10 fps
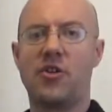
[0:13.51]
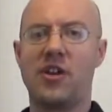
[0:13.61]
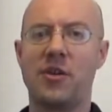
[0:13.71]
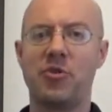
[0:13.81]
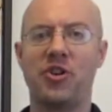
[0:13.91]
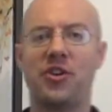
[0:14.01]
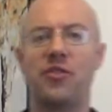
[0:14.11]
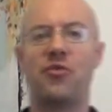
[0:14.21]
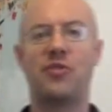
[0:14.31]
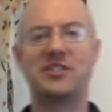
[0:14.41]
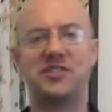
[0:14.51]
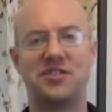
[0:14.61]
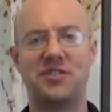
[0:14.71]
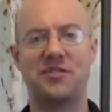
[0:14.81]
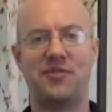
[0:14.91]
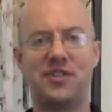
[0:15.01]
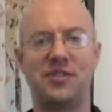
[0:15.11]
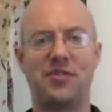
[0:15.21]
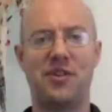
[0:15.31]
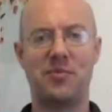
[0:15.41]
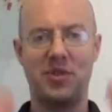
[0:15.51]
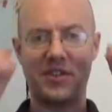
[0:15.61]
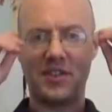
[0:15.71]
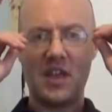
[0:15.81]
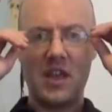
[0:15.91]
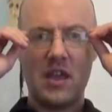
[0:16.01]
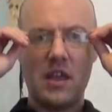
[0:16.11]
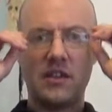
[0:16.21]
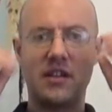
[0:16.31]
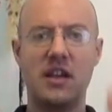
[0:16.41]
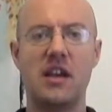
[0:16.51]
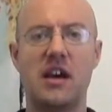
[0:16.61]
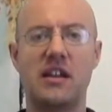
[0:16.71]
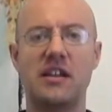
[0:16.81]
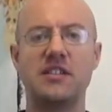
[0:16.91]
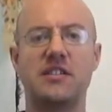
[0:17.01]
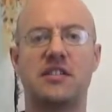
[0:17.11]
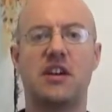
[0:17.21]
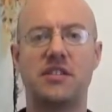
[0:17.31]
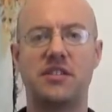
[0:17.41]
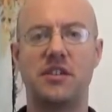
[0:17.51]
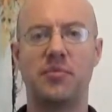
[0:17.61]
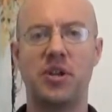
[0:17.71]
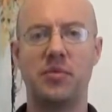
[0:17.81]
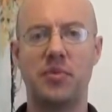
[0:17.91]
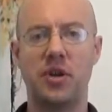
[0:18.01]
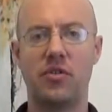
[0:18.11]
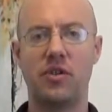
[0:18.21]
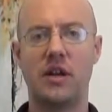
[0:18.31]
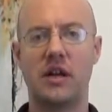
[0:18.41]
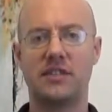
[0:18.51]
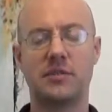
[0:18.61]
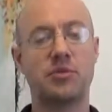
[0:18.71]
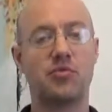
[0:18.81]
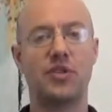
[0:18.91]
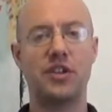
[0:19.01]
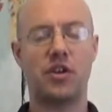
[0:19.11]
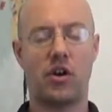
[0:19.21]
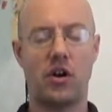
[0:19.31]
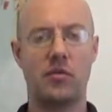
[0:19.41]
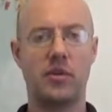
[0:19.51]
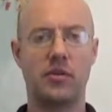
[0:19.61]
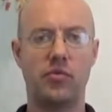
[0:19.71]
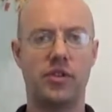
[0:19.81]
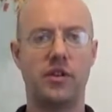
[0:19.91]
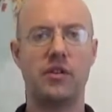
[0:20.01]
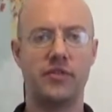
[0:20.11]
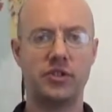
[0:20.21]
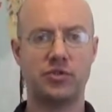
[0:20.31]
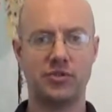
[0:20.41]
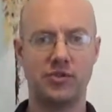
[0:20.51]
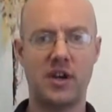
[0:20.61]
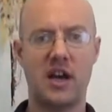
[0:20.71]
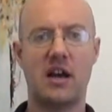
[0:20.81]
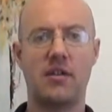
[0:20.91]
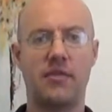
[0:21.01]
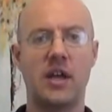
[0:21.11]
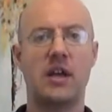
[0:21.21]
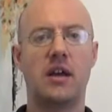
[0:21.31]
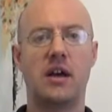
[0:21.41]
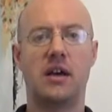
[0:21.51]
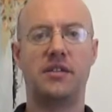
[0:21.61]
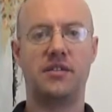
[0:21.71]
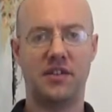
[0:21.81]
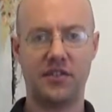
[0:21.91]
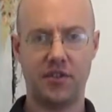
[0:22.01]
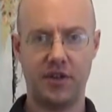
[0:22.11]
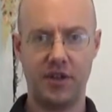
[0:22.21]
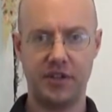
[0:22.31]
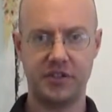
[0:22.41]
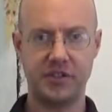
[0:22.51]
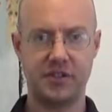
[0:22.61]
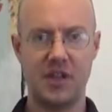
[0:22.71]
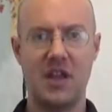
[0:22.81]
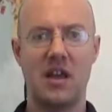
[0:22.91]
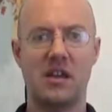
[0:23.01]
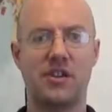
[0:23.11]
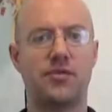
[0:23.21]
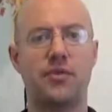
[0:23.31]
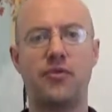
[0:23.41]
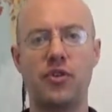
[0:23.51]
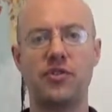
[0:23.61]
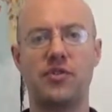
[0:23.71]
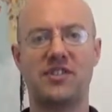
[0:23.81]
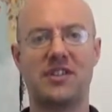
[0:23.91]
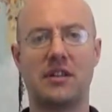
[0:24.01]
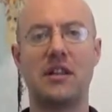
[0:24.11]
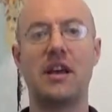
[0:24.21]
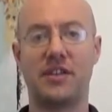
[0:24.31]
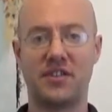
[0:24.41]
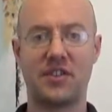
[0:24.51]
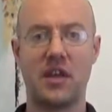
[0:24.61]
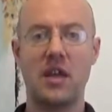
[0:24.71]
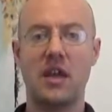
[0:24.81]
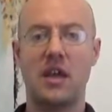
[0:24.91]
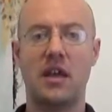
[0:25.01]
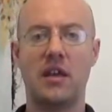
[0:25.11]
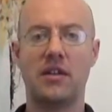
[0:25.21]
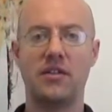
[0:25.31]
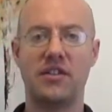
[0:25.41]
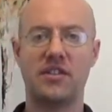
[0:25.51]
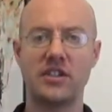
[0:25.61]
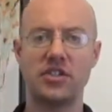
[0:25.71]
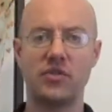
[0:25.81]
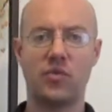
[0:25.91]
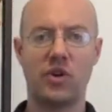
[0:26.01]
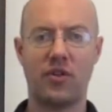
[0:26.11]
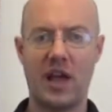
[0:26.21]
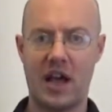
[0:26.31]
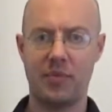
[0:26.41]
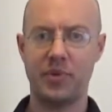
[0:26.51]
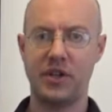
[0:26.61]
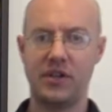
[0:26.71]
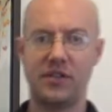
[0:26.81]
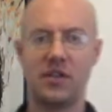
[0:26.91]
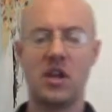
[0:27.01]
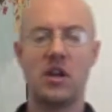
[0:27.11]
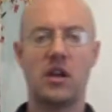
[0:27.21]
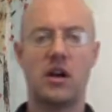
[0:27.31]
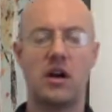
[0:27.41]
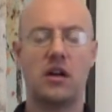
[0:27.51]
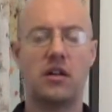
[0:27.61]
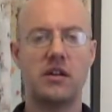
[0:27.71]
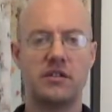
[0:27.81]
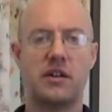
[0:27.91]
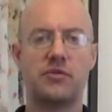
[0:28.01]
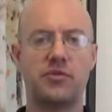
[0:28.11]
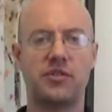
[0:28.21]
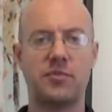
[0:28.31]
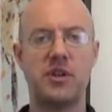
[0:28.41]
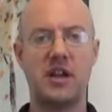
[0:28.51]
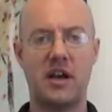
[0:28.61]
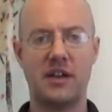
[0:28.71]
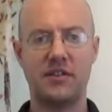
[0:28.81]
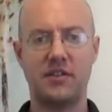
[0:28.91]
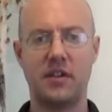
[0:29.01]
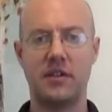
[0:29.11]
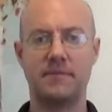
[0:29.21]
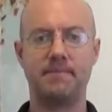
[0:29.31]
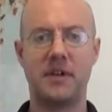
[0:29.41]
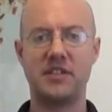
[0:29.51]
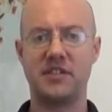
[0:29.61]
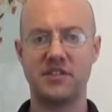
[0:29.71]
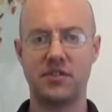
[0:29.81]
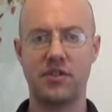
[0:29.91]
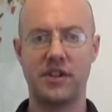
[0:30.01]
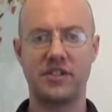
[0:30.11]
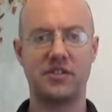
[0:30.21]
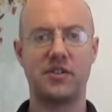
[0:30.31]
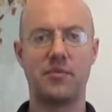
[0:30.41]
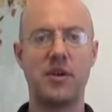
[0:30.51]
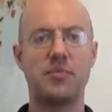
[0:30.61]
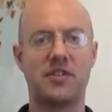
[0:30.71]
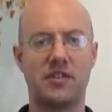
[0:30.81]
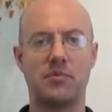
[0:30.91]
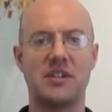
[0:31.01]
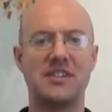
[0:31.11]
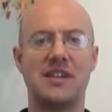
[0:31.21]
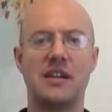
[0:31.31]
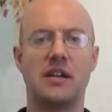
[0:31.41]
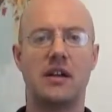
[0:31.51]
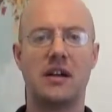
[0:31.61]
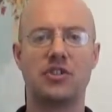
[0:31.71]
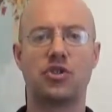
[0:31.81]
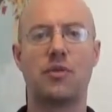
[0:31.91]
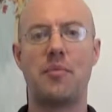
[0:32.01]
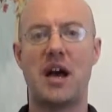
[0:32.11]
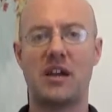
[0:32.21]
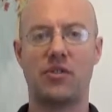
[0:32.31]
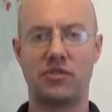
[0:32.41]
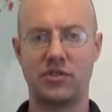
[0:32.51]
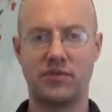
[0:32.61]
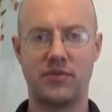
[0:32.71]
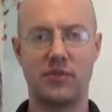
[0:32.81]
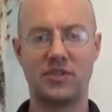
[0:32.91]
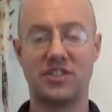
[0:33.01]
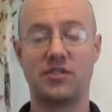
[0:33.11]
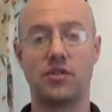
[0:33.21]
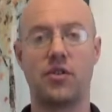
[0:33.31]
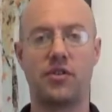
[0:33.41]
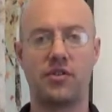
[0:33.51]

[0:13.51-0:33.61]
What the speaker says: Hammer here, registered physiotherapist. Today I'd like to talk to you a bit about something really common with individuals who have disc herniations, and it's referred to as a list. And essentially what will happen is a lot of times when somebody has a disc herniation, there might be something traumatic which has occurred.